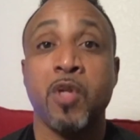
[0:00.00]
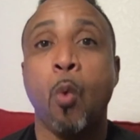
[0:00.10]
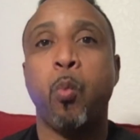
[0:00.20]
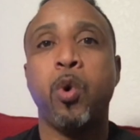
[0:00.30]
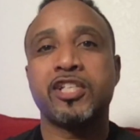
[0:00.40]

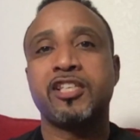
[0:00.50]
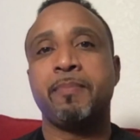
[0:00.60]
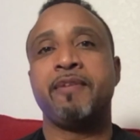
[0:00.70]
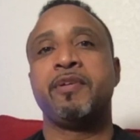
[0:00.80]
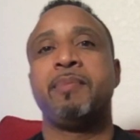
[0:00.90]
What's up,
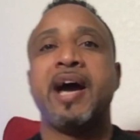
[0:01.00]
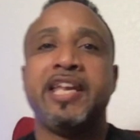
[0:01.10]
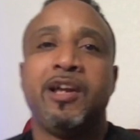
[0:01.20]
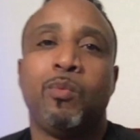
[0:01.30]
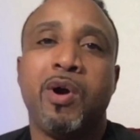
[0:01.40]
everybody,
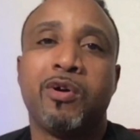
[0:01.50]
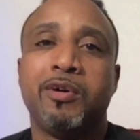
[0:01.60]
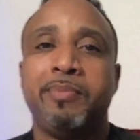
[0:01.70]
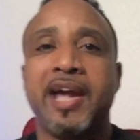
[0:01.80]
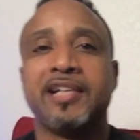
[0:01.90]
and welcome
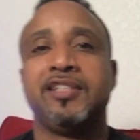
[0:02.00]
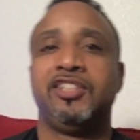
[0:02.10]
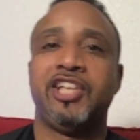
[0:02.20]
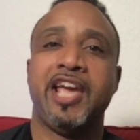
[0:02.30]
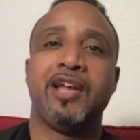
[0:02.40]
back to the
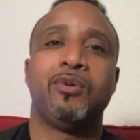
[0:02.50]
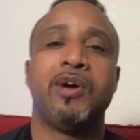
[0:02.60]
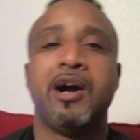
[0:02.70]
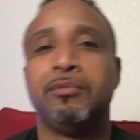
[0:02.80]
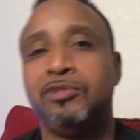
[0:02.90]
channel.
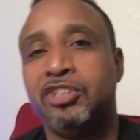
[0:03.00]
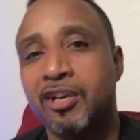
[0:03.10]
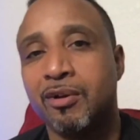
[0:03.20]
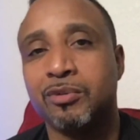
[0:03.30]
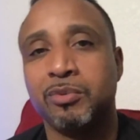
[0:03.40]
I'm
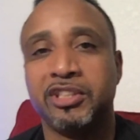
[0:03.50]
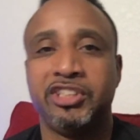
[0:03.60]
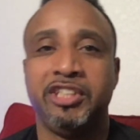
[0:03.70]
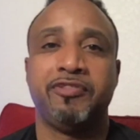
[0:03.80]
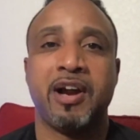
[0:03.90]
Gerald with
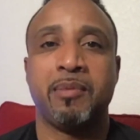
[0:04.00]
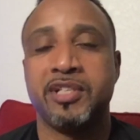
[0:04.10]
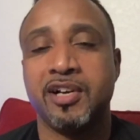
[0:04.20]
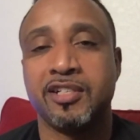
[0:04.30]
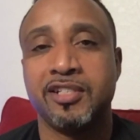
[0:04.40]
G-Fire
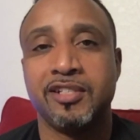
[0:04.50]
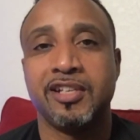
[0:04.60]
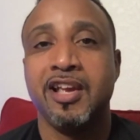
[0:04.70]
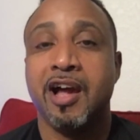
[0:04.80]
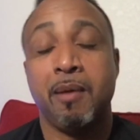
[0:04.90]
Productions.
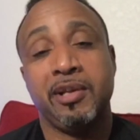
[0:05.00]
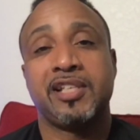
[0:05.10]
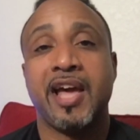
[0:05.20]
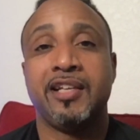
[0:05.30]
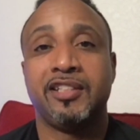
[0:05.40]
I'm
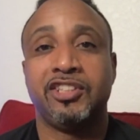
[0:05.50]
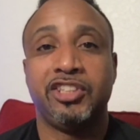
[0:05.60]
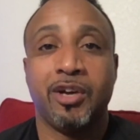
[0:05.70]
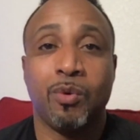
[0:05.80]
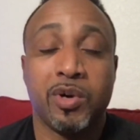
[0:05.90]
excited to share
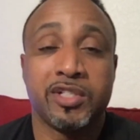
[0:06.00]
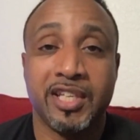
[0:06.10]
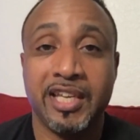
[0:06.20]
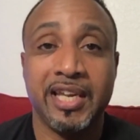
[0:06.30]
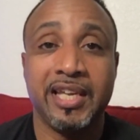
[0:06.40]
once
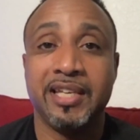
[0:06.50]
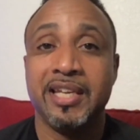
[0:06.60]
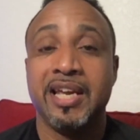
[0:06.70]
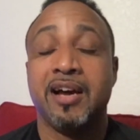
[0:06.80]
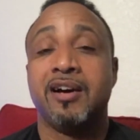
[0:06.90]
again.
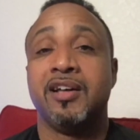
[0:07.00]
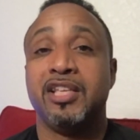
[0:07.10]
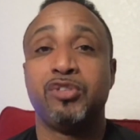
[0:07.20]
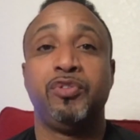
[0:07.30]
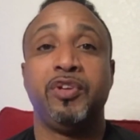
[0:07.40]
This
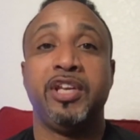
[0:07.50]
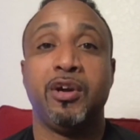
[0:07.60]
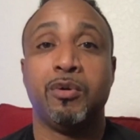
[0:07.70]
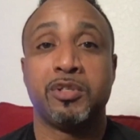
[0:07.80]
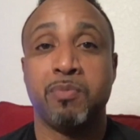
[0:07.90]
video
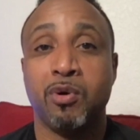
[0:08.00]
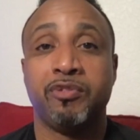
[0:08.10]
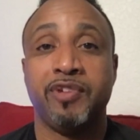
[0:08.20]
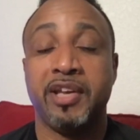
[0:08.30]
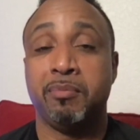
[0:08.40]
was
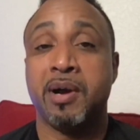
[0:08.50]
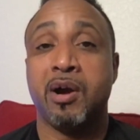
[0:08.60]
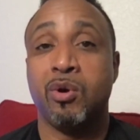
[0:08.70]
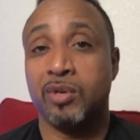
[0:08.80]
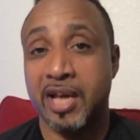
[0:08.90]
motivated by a
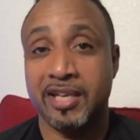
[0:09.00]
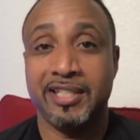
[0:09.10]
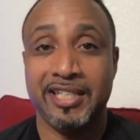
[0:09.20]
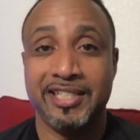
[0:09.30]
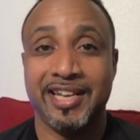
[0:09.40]
whole lot of
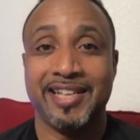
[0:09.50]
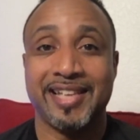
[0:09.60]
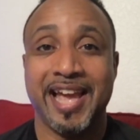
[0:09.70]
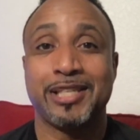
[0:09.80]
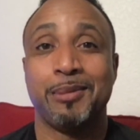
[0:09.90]
DJs
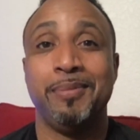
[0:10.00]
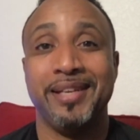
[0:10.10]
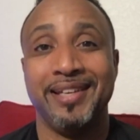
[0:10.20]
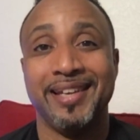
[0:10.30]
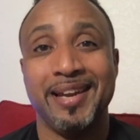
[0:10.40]
asking me
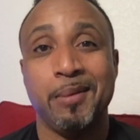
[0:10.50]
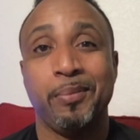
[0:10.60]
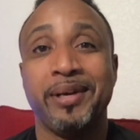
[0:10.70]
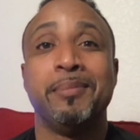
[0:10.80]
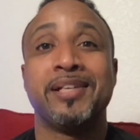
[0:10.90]
pretty
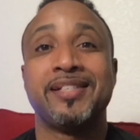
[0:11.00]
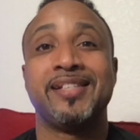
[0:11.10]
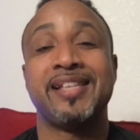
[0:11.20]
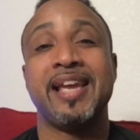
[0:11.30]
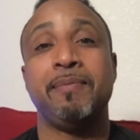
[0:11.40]
much the
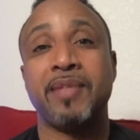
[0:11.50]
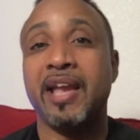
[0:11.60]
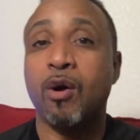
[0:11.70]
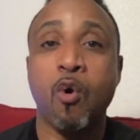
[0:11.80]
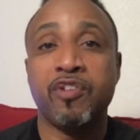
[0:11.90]
same thing
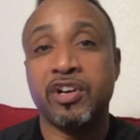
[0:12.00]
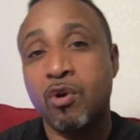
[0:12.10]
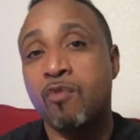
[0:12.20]
over and over,